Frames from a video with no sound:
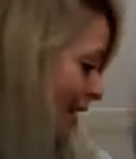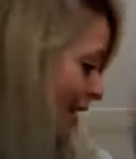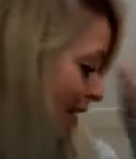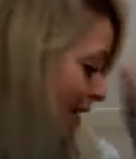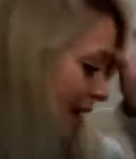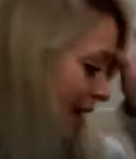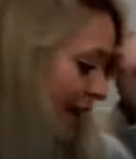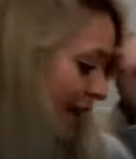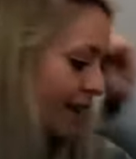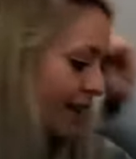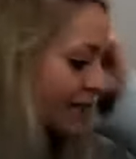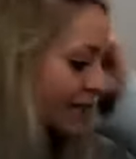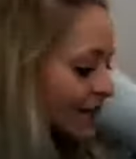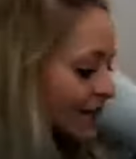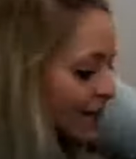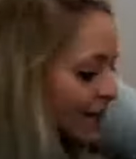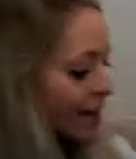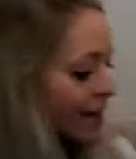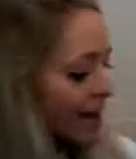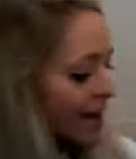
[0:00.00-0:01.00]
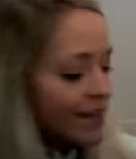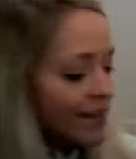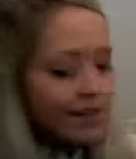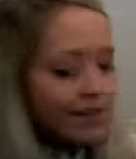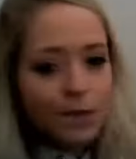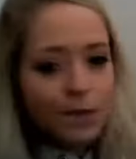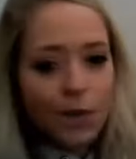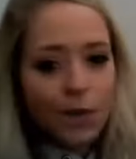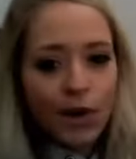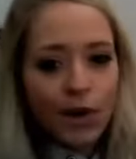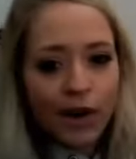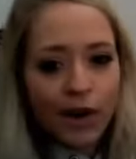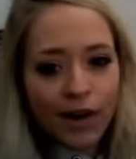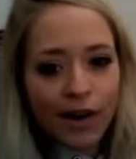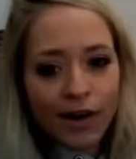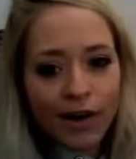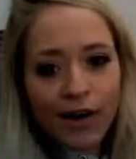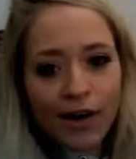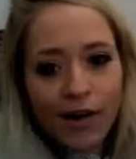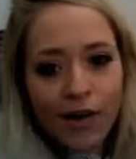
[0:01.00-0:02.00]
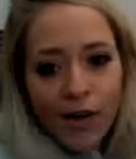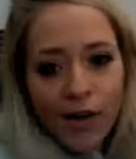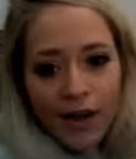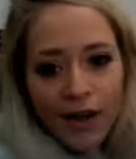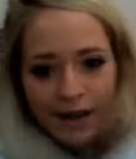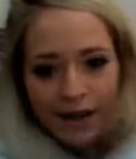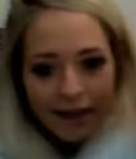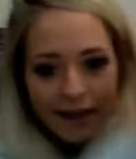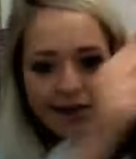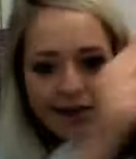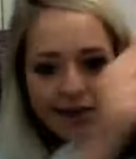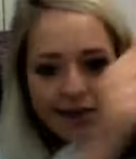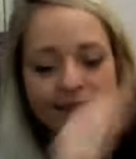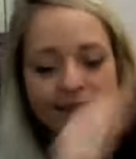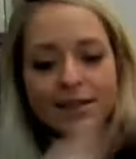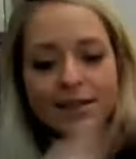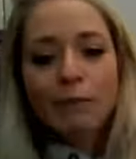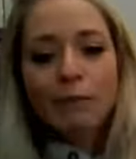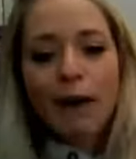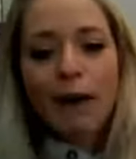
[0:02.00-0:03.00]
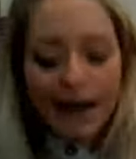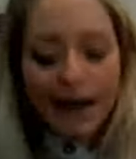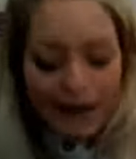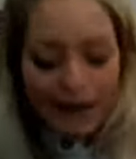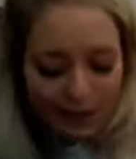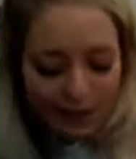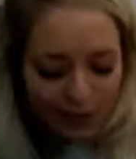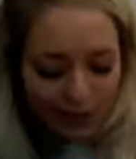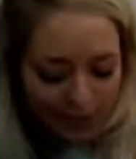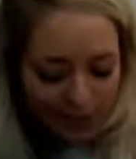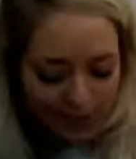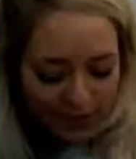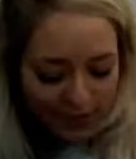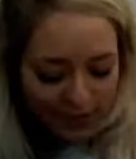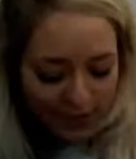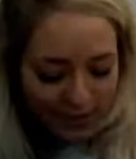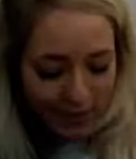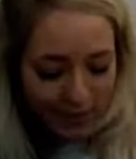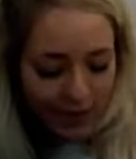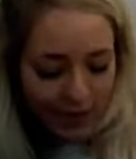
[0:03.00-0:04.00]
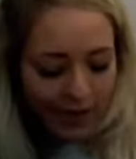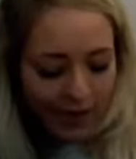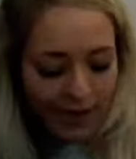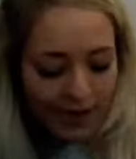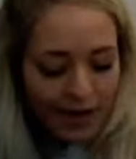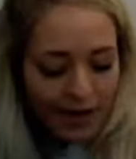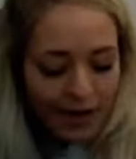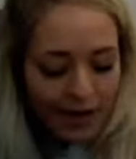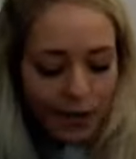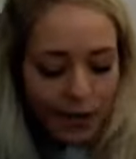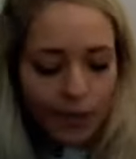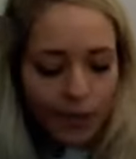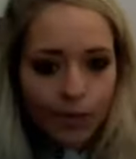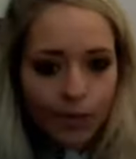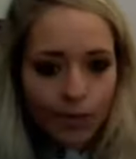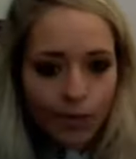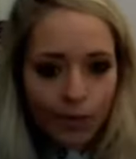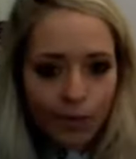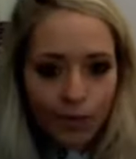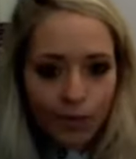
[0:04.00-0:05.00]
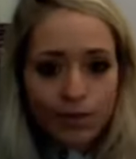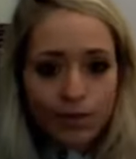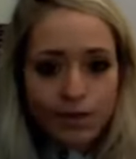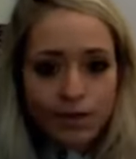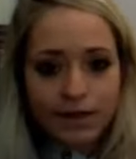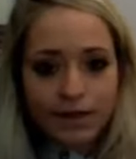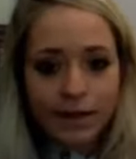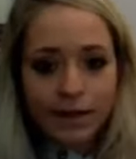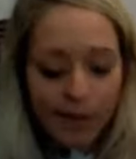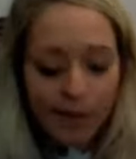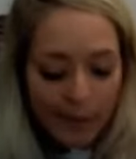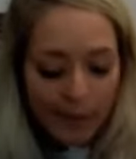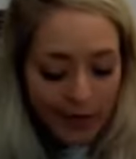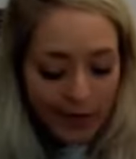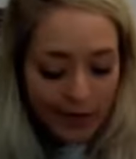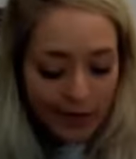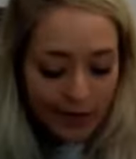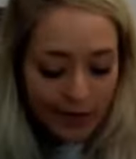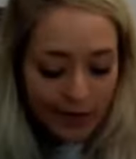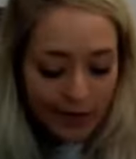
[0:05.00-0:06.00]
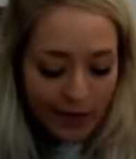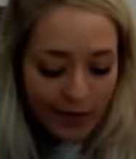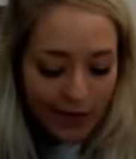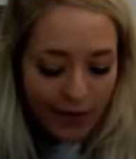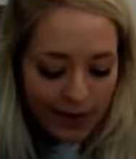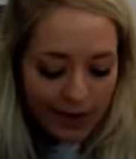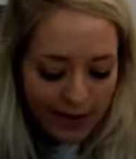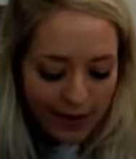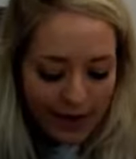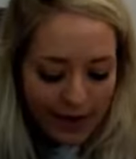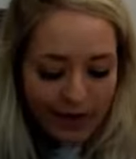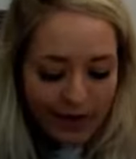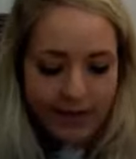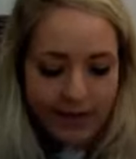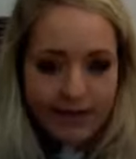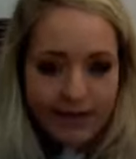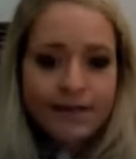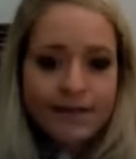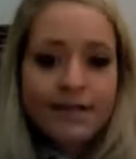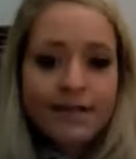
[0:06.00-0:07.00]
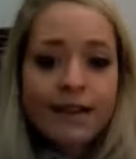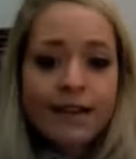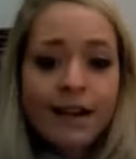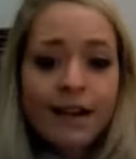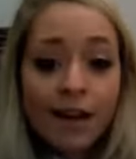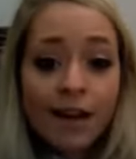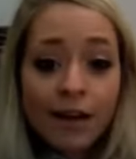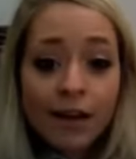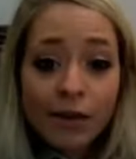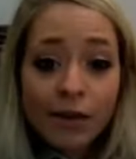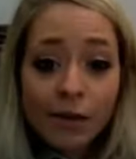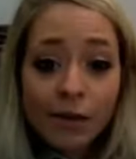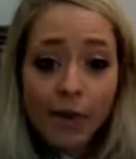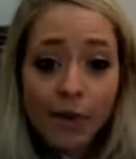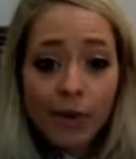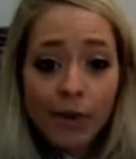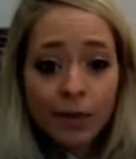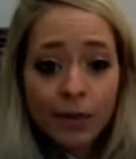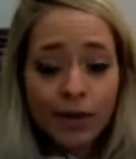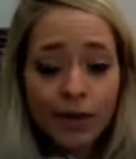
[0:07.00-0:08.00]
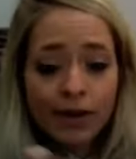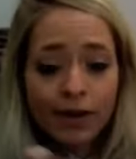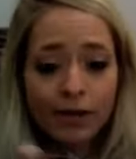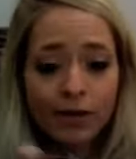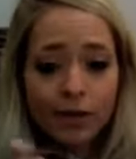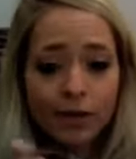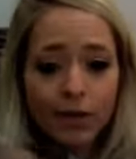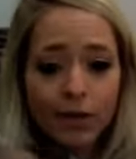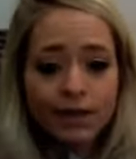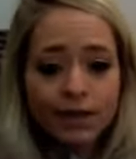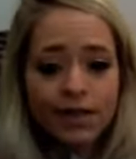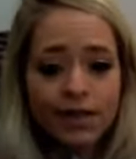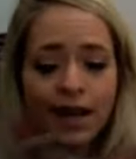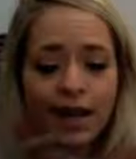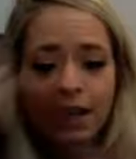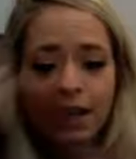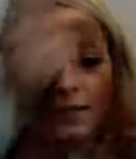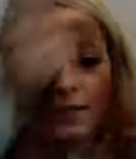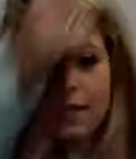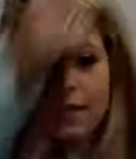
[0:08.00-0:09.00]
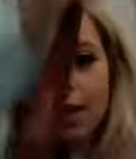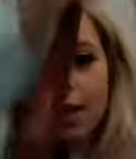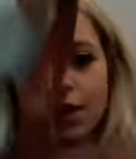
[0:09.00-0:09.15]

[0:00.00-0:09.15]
Okay, so the next one is the bag that was in my what's in my bag video, and that is the Mulberry Roxanne.